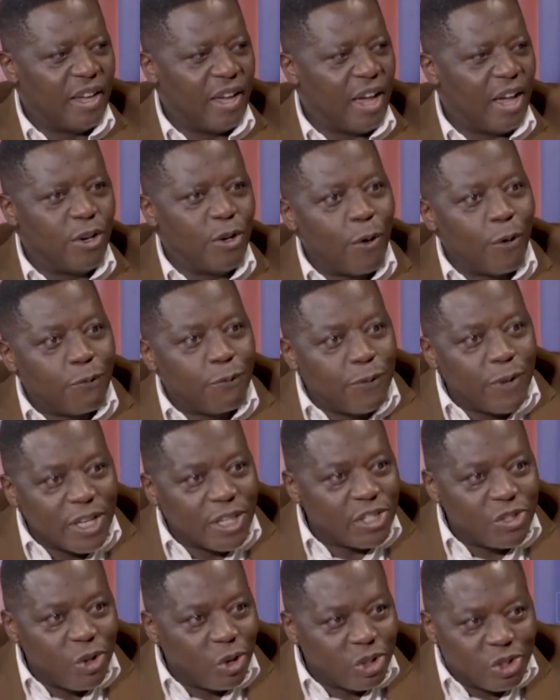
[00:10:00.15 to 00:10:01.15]
and your
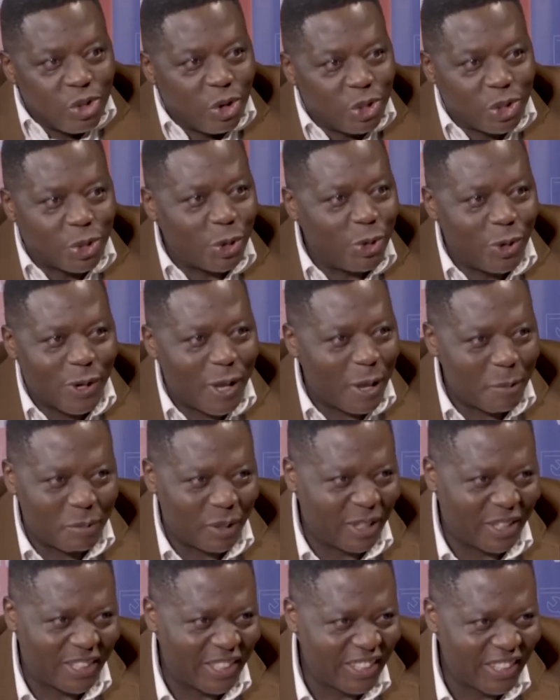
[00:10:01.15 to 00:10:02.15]
face does not show you're
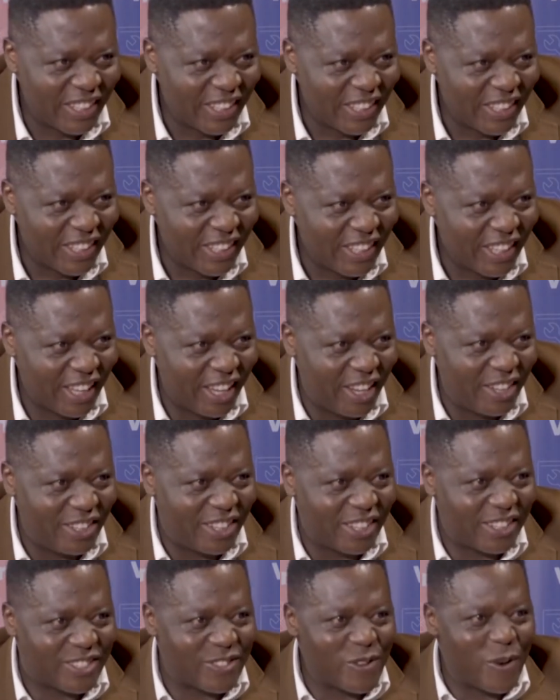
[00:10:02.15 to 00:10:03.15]
happy. And there's